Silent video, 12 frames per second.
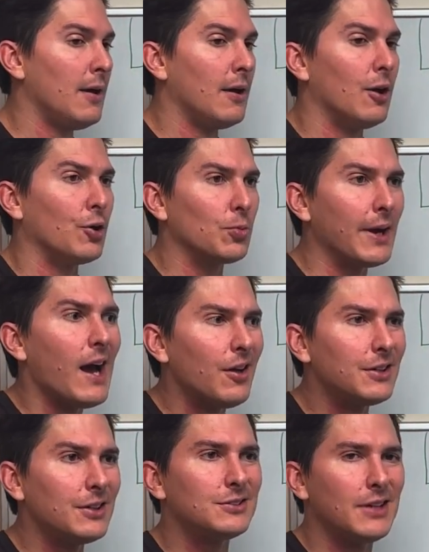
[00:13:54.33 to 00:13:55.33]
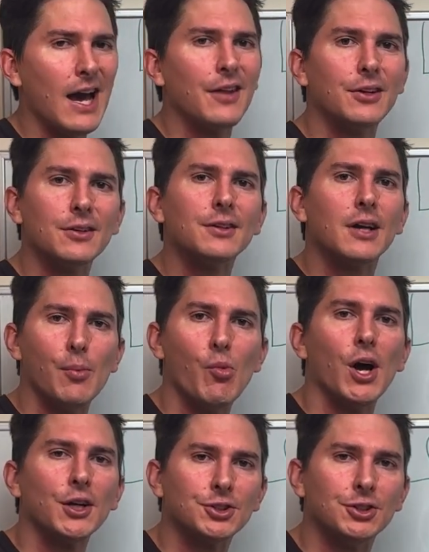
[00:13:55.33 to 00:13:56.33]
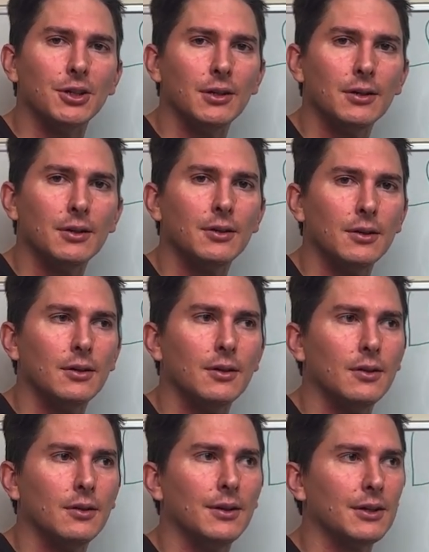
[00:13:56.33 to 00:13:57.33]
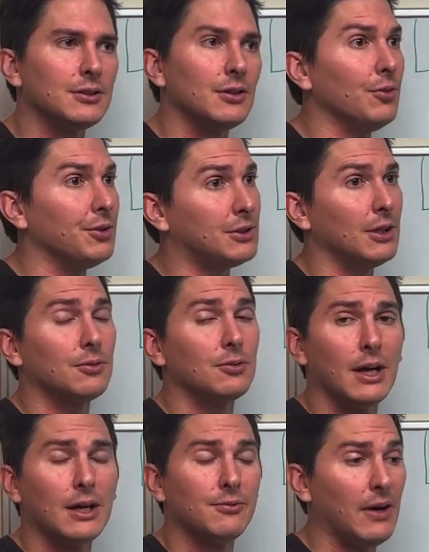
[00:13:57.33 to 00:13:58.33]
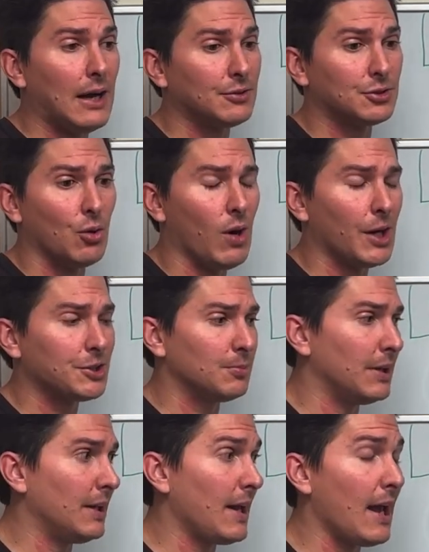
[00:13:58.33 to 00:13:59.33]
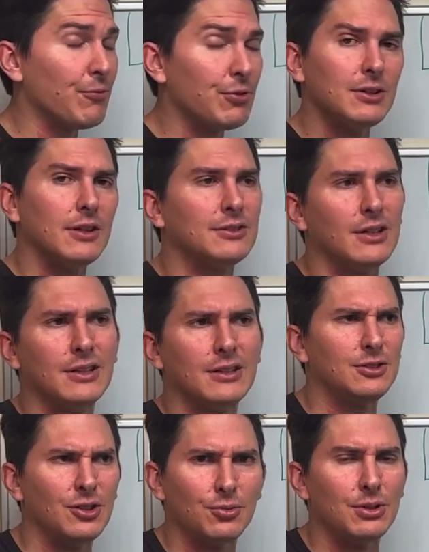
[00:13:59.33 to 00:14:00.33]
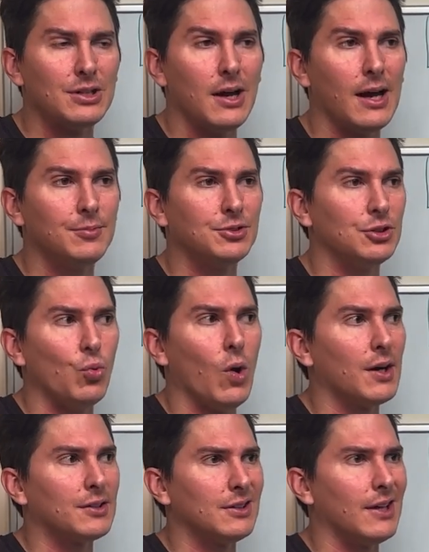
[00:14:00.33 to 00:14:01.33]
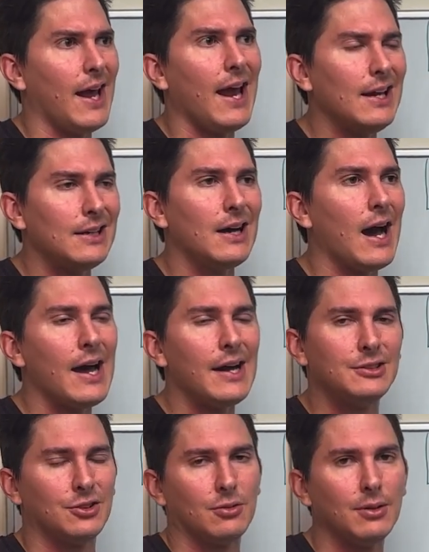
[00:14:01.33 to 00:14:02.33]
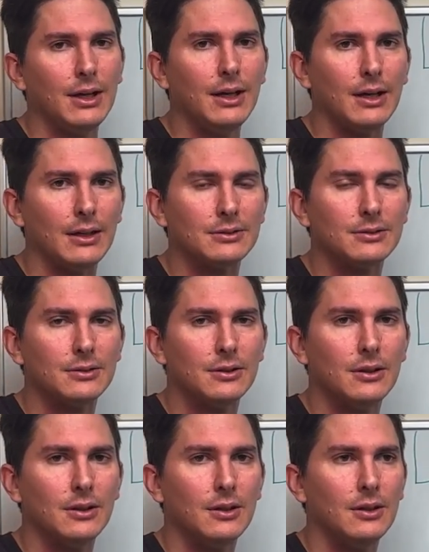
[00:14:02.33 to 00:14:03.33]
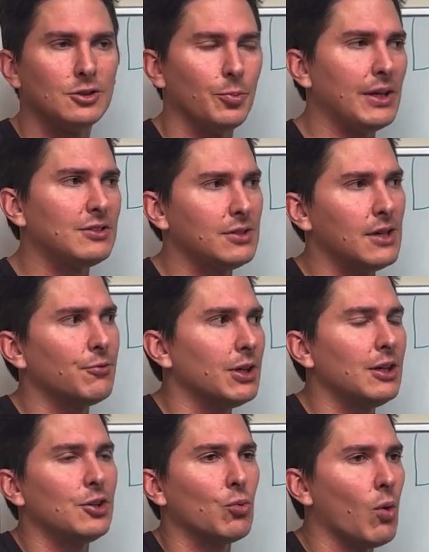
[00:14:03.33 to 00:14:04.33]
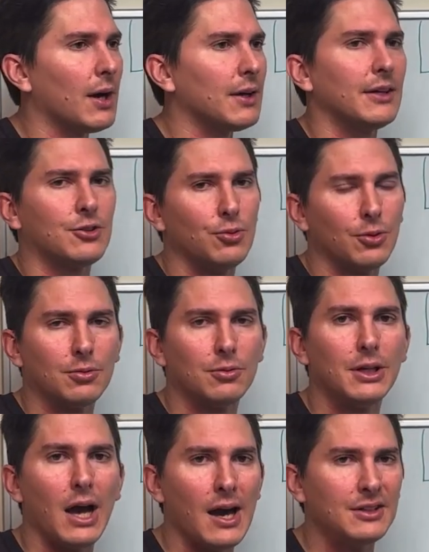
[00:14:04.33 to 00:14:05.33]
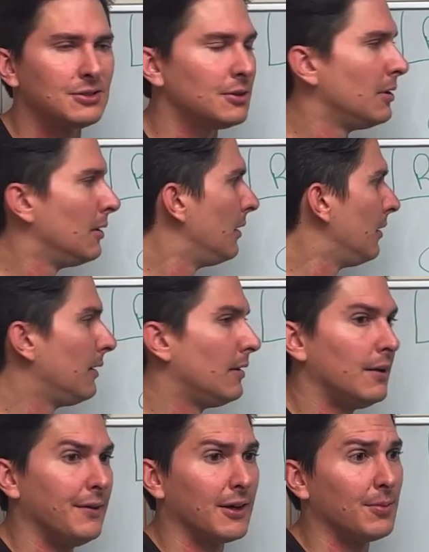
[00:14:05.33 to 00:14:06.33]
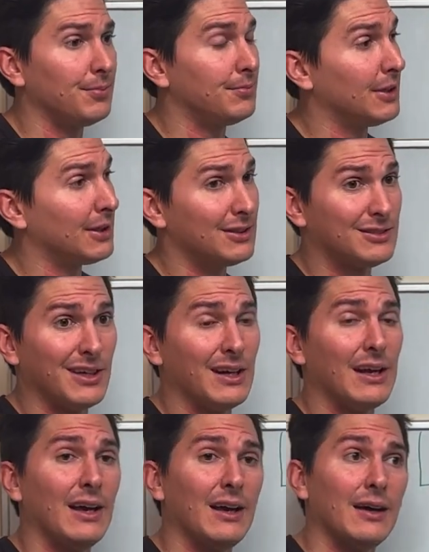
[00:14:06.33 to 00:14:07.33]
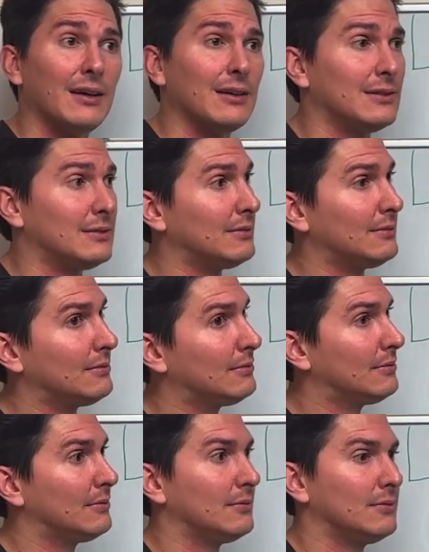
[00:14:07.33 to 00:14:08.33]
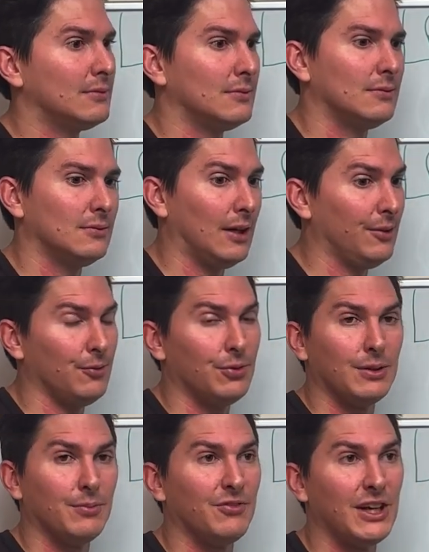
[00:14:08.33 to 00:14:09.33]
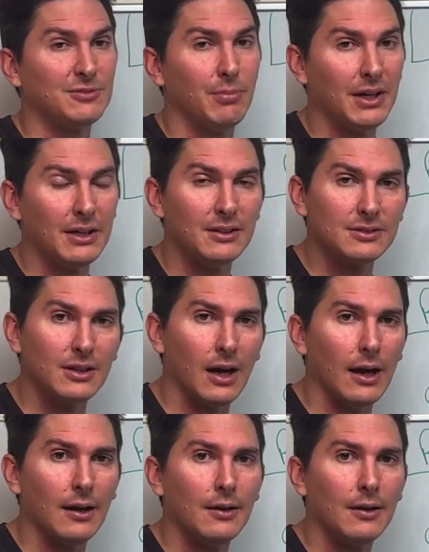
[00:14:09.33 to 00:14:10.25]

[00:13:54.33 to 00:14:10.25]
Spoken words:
The reality is, yeah, they're going to come watch you. They're going to, this kid threw 95, let's go watch him. And then let's say they 3 times and you walked 8 guys in 3 innings. So basically every inning you're walking like 2 or 3 guys. They're going to say, I don't know if we can invest money in this guy.